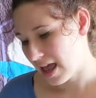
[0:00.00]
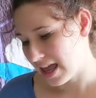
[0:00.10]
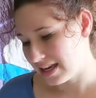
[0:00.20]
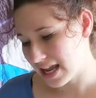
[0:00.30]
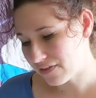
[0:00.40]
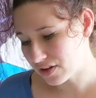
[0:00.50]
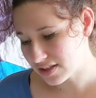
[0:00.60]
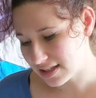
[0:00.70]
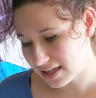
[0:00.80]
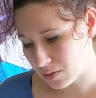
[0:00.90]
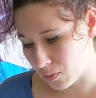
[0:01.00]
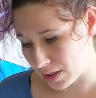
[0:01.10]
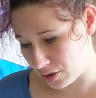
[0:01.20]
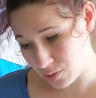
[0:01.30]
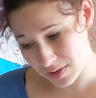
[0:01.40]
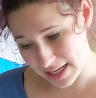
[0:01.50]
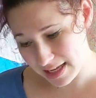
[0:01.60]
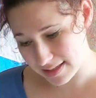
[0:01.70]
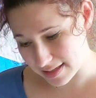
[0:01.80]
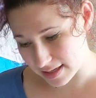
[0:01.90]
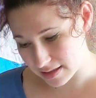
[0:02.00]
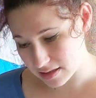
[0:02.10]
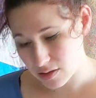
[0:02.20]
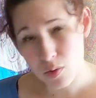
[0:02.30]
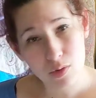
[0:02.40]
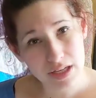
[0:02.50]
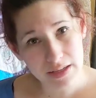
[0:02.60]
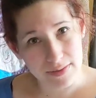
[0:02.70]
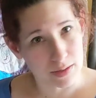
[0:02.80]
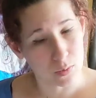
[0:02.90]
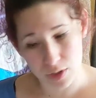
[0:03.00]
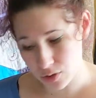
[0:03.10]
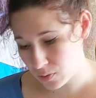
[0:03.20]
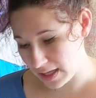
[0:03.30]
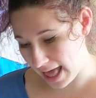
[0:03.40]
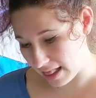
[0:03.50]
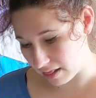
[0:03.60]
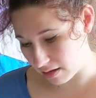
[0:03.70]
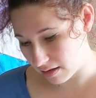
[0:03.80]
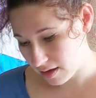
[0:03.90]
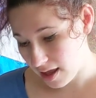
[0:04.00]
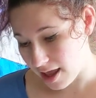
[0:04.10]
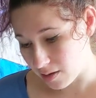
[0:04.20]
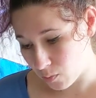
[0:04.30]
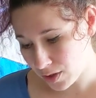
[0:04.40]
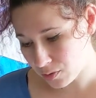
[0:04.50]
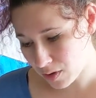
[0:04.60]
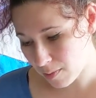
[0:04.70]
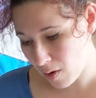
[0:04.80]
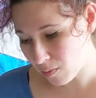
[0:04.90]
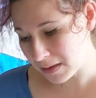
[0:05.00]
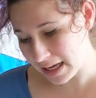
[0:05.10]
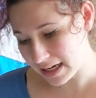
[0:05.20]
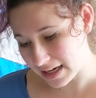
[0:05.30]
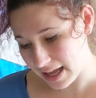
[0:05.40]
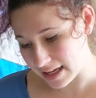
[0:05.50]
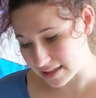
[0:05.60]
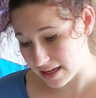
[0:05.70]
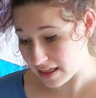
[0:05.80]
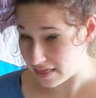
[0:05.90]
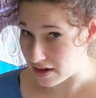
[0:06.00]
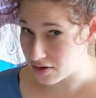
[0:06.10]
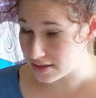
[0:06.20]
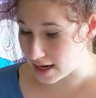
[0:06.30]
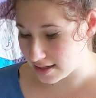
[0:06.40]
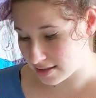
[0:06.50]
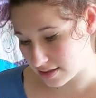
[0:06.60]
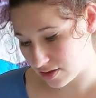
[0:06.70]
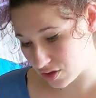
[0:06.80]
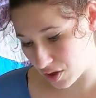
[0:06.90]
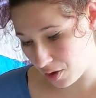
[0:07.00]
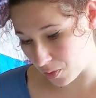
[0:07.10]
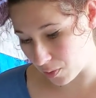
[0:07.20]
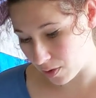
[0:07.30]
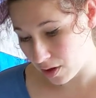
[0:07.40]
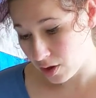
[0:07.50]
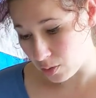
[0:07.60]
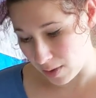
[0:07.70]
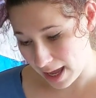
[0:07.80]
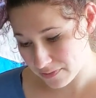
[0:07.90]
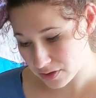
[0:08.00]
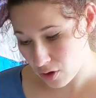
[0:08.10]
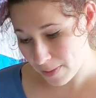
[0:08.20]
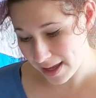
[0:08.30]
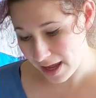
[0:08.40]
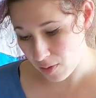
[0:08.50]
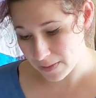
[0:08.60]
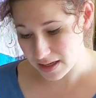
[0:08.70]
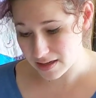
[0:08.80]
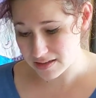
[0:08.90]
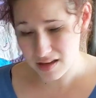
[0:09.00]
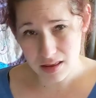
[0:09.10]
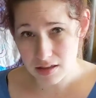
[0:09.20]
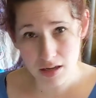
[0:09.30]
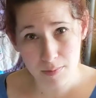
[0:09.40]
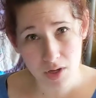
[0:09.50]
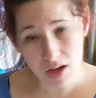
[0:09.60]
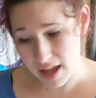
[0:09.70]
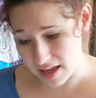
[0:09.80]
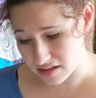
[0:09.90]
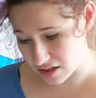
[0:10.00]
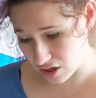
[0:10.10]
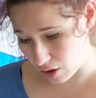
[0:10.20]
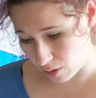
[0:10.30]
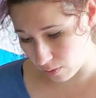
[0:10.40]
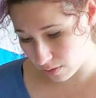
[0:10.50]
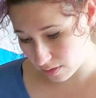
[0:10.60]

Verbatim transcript: and never sit when you say sit or even when you yell. And when you come home late at night and there is ice and snow, you have to go back out because the dumb dog has to go.